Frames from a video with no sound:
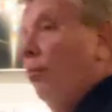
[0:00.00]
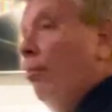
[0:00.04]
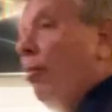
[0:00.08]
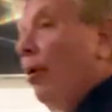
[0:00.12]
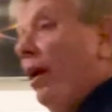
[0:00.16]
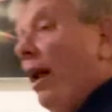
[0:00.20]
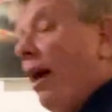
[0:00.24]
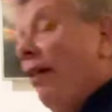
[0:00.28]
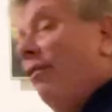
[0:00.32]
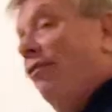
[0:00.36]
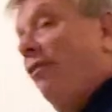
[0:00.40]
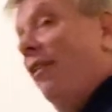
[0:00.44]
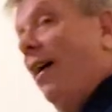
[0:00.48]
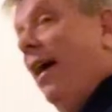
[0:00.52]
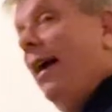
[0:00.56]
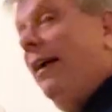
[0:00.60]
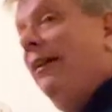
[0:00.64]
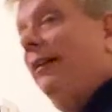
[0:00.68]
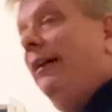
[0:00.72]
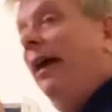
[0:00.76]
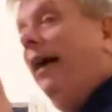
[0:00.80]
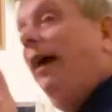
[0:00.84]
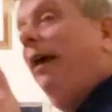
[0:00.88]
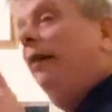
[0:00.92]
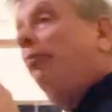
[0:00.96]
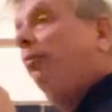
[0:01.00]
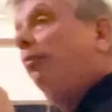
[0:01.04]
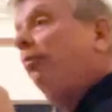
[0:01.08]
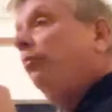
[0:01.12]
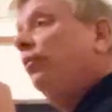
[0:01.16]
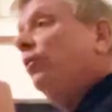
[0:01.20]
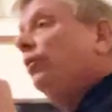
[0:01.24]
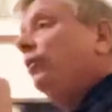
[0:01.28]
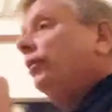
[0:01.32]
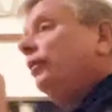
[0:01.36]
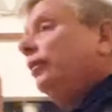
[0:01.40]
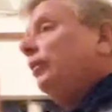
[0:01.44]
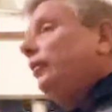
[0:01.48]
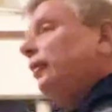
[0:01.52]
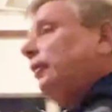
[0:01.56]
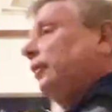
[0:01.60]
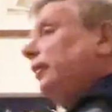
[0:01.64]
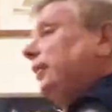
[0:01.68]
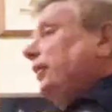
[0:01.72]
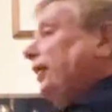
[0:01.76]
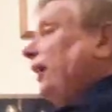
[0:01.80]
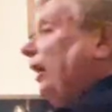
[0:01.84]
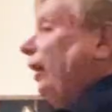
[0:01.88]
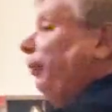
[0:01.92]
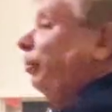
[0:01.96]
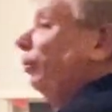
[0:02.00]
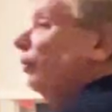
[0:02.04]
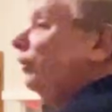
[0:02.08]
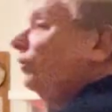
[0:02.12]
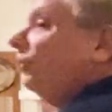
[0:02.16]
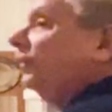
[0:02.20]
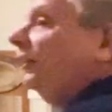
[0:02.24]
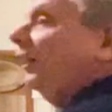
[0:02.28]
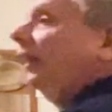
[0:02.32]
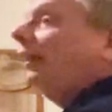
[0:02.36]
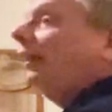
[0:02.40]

but I find that skippers